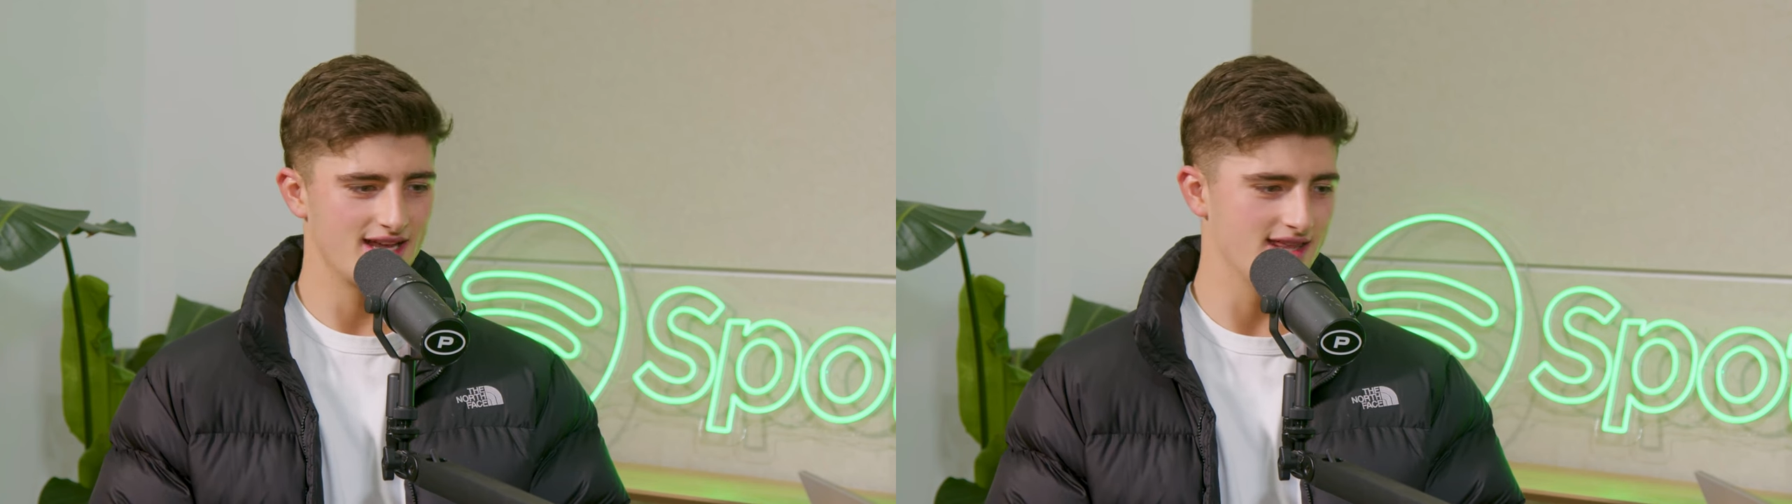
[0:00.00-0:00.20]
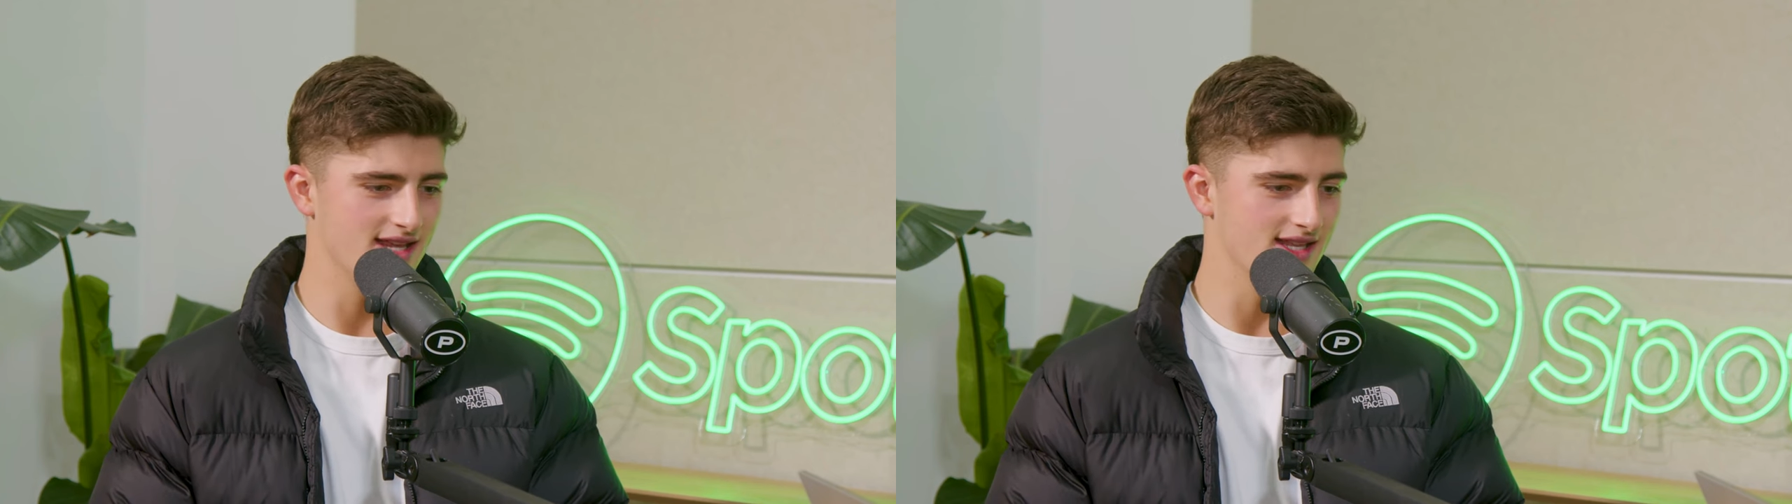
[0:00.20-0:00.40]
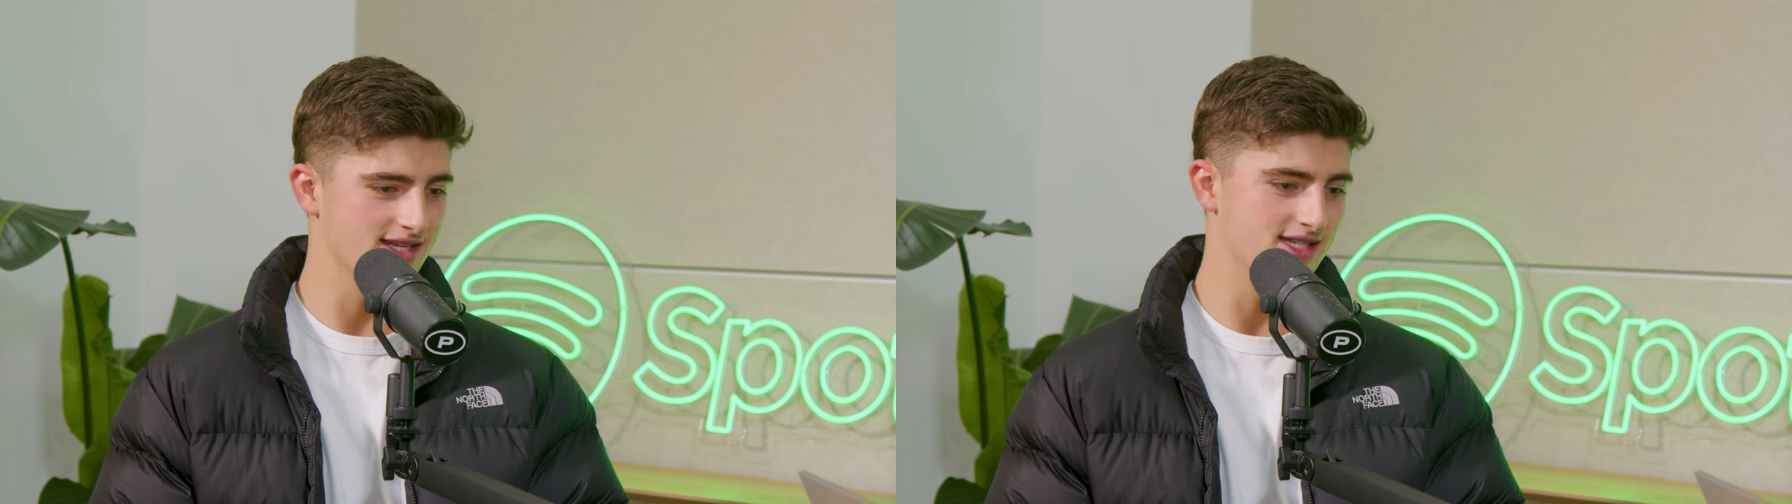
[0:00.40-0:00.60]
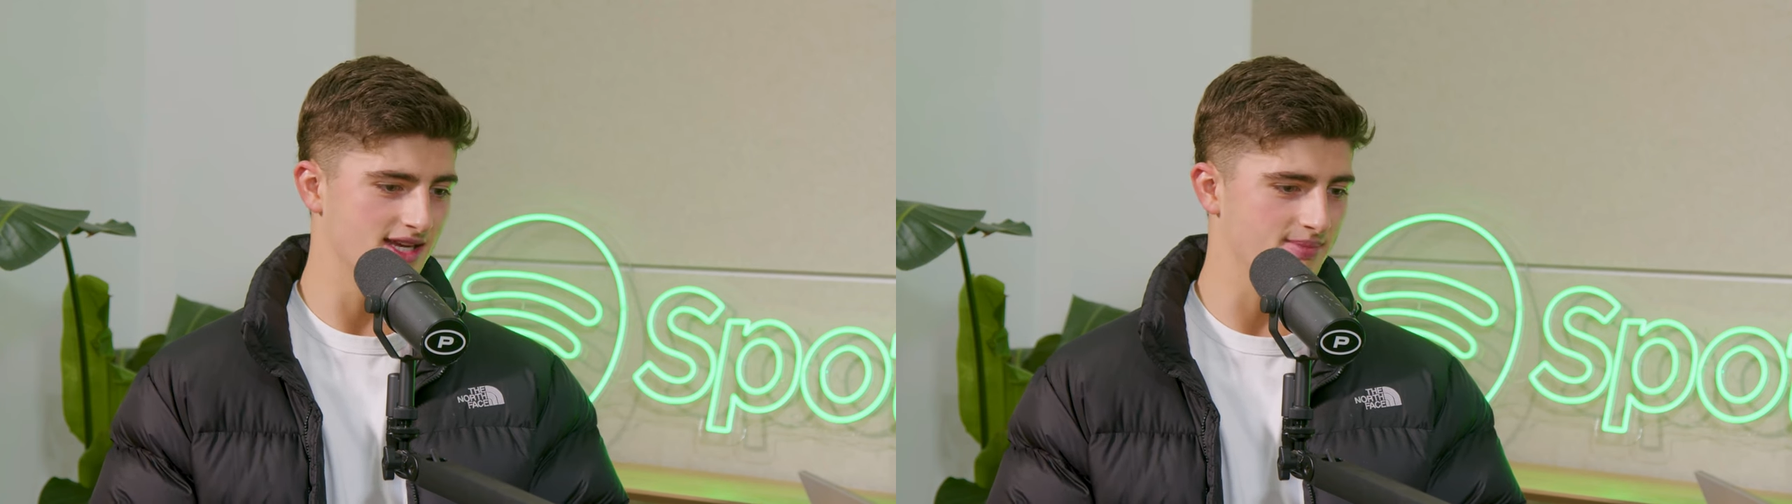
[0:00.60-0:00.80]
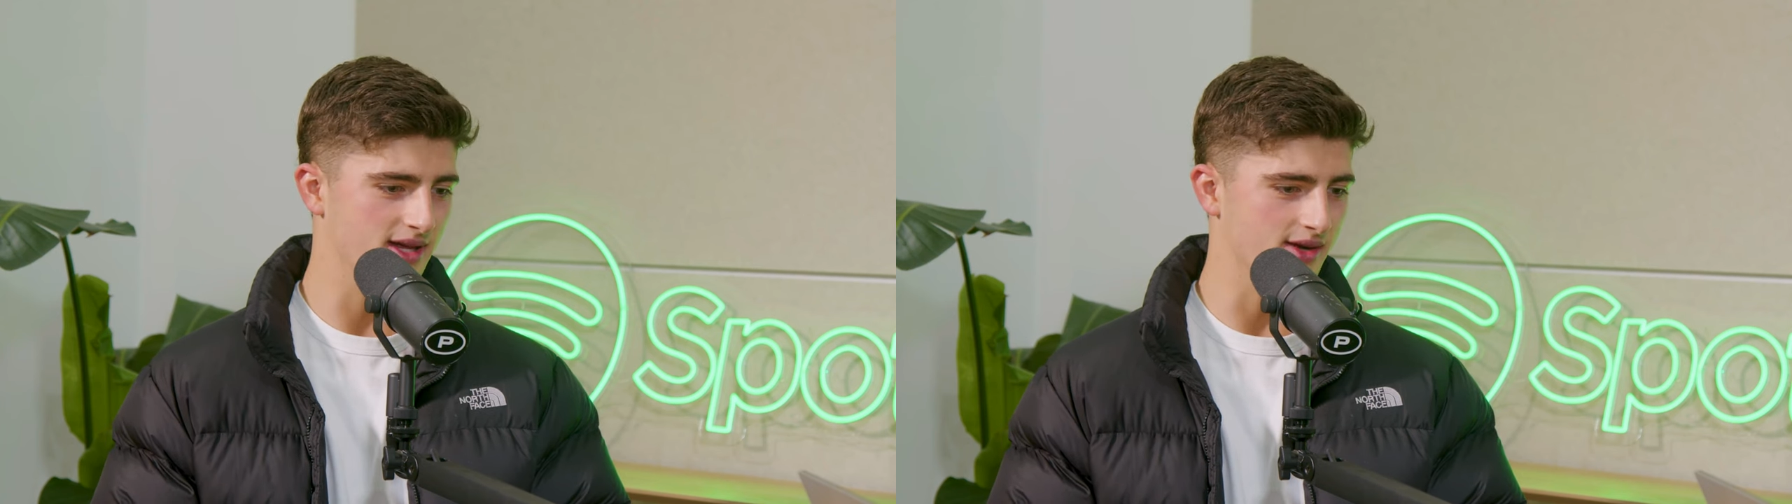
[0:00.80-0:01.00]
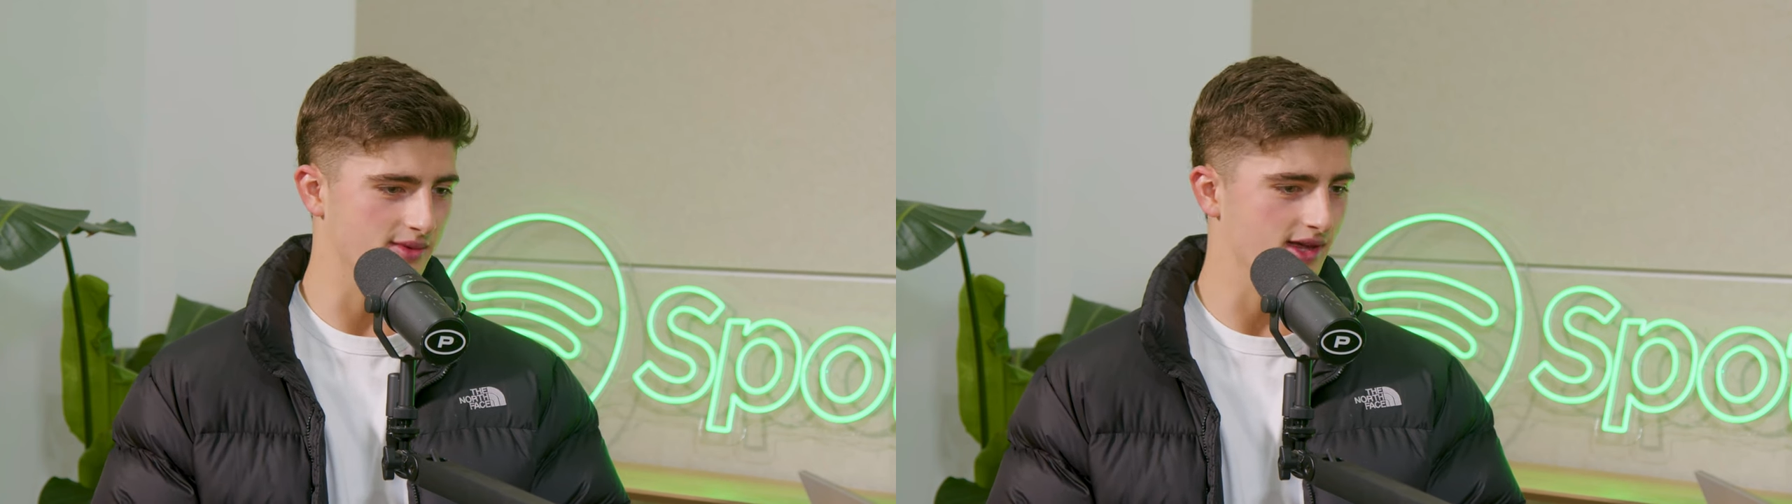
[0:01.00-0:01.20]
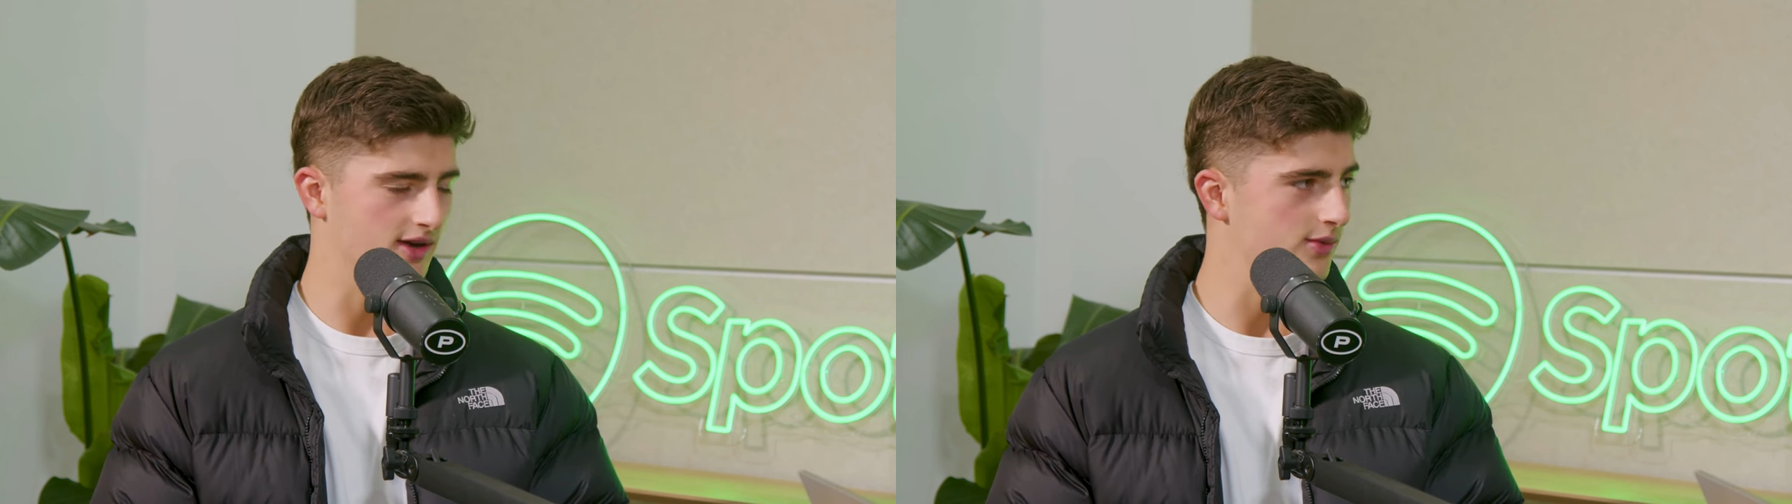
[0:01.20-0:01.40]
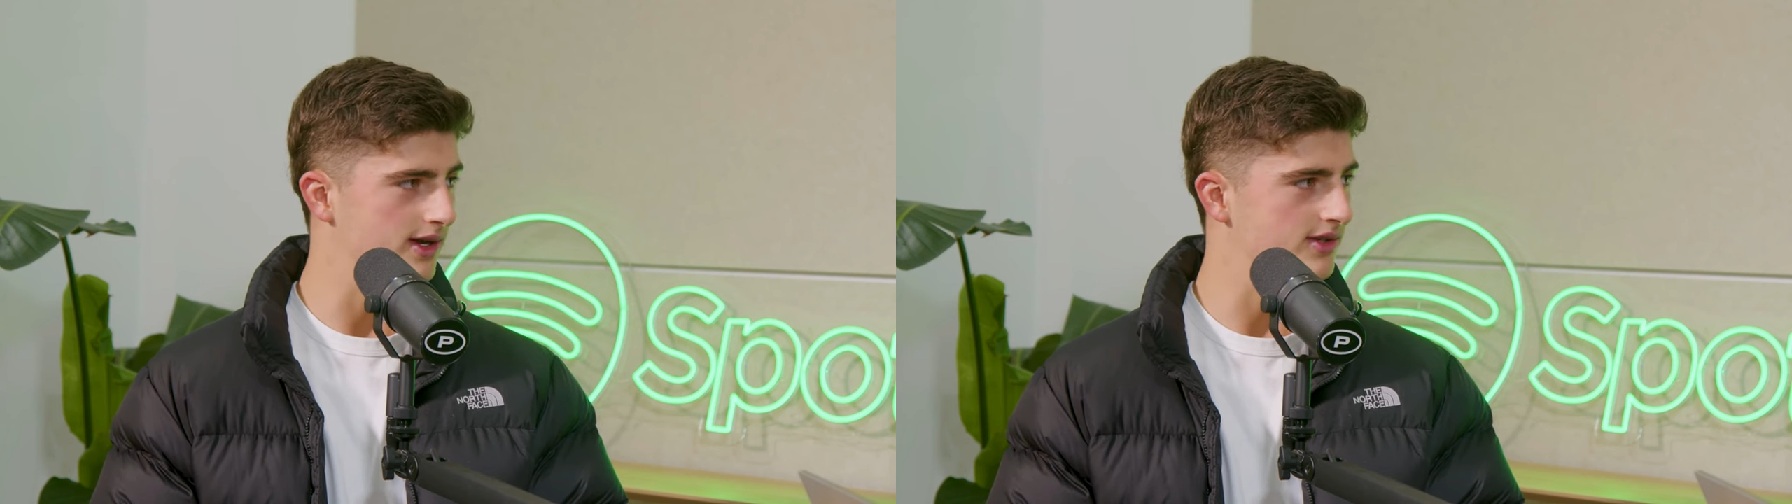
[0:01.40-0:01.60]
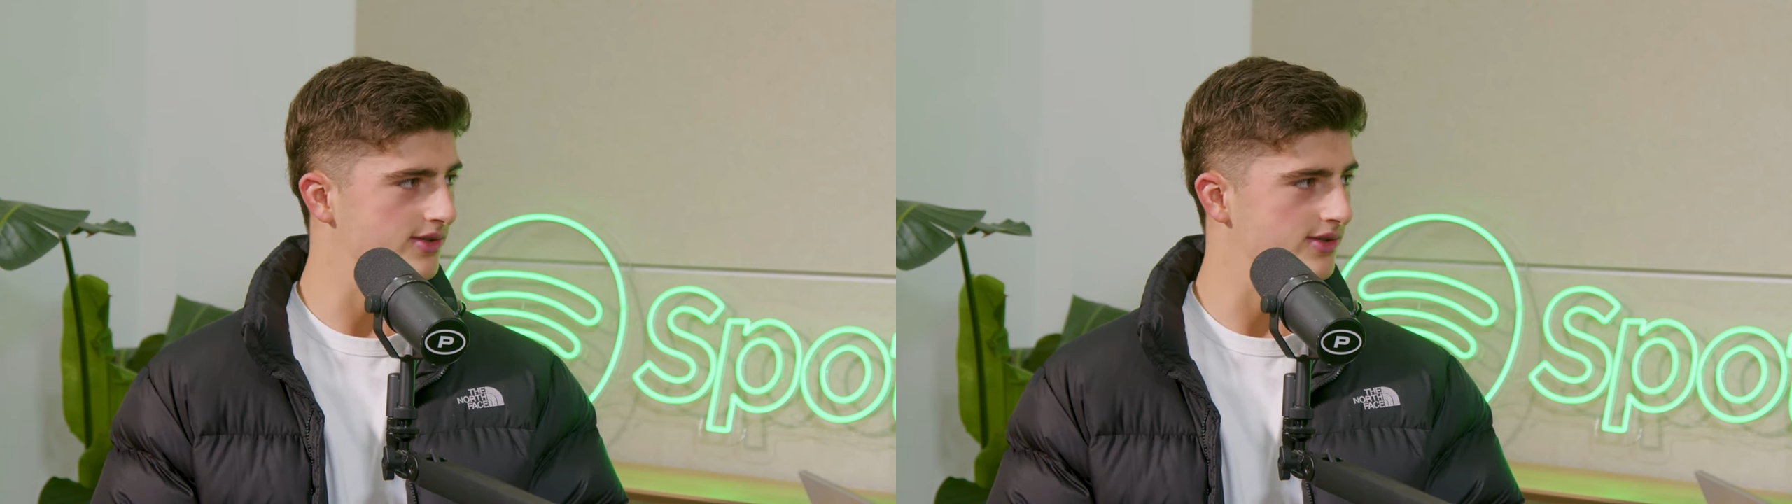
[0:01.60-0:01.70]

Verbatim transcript: And then this year playing with like Will,